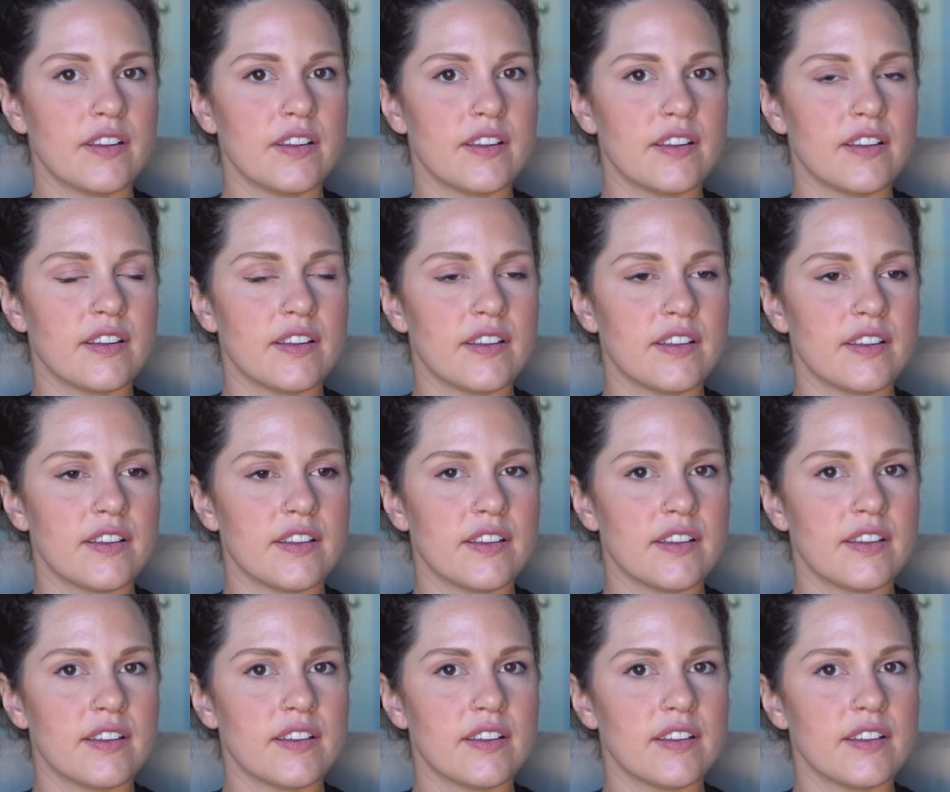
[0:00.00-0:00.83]

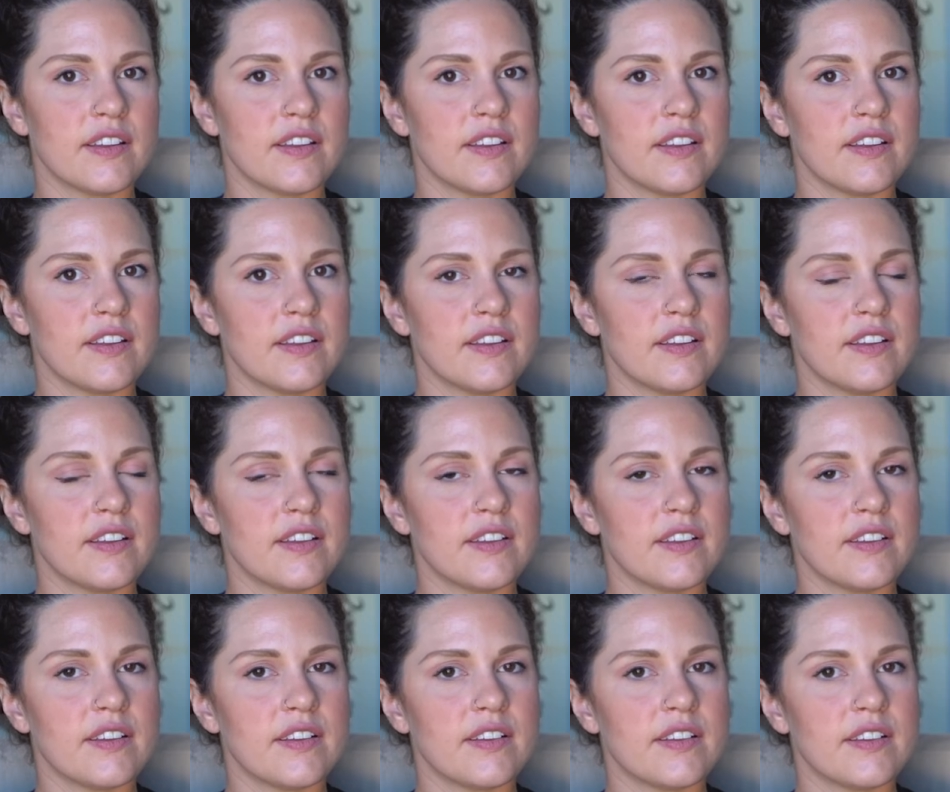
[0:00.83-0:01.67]

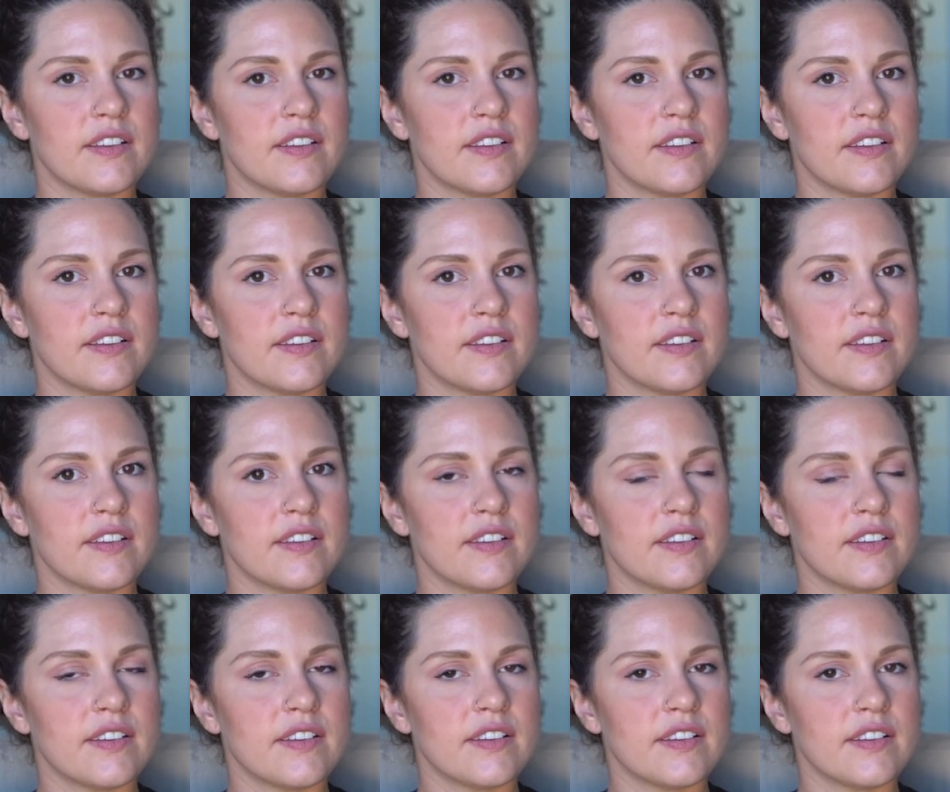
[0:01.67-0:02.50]

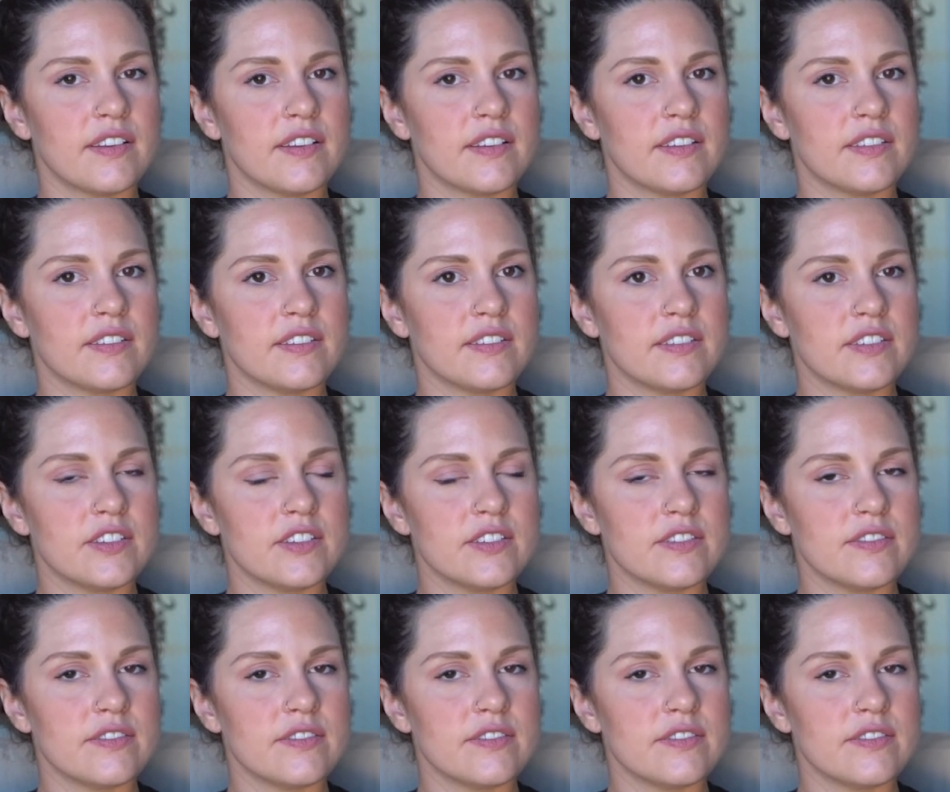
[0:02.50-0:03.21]
This person isn't speaking.